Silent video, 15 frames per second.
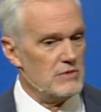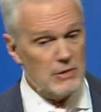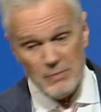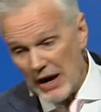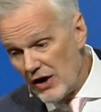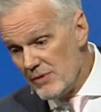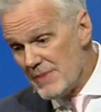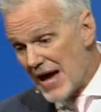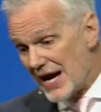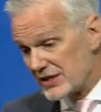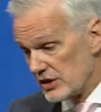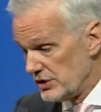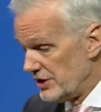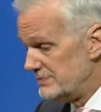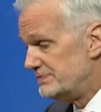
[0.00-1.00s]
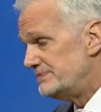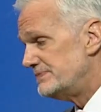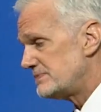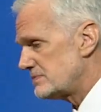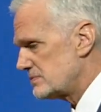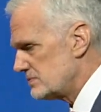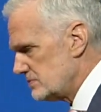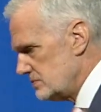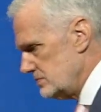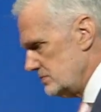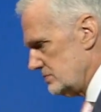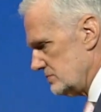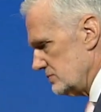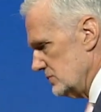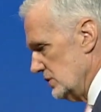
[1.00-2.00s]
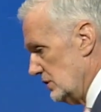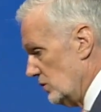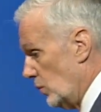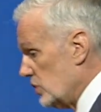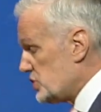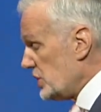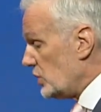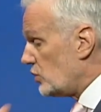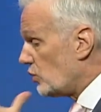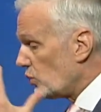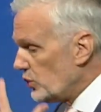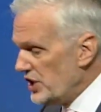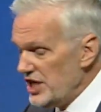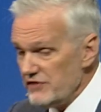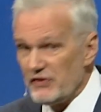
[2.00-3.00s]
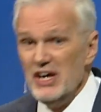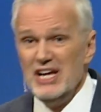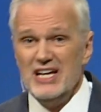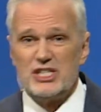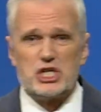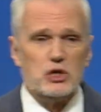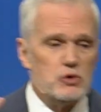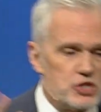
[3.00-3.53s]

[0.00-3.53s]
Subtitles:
Mary Magdalene was in grief, and she